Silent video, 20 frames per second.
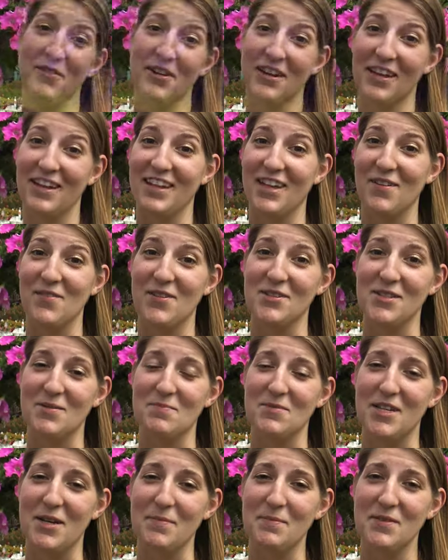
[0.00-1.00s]
we're going to give you
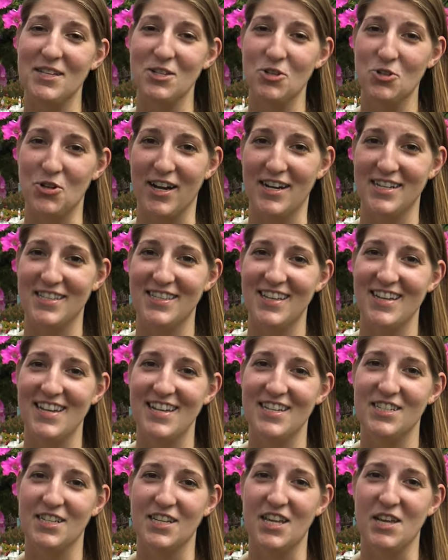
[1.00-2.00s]
some tips and tricks
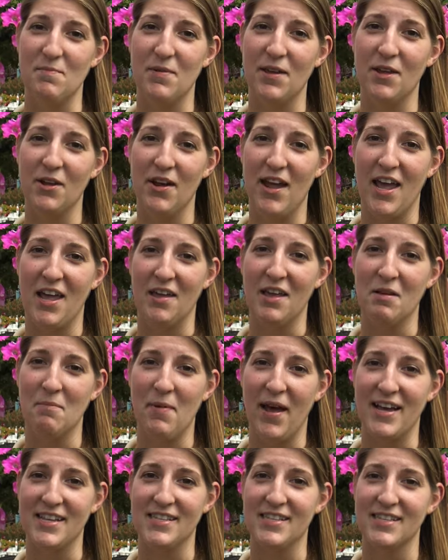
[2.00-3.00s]
to keeping your hanging
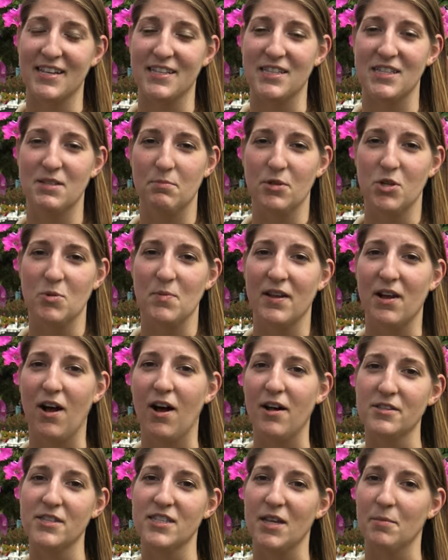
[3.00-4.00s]
baskets blooming
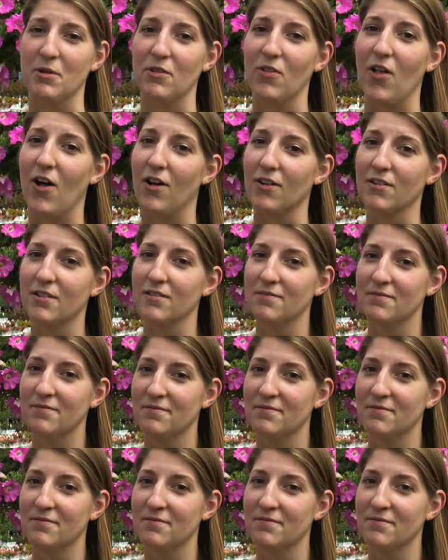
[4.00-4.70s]
all summer long.